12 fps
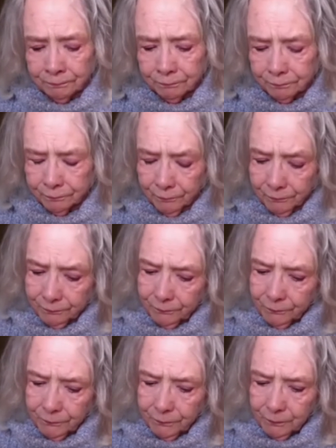
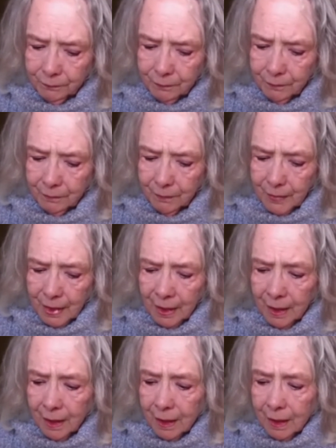No one is speaking in this clip.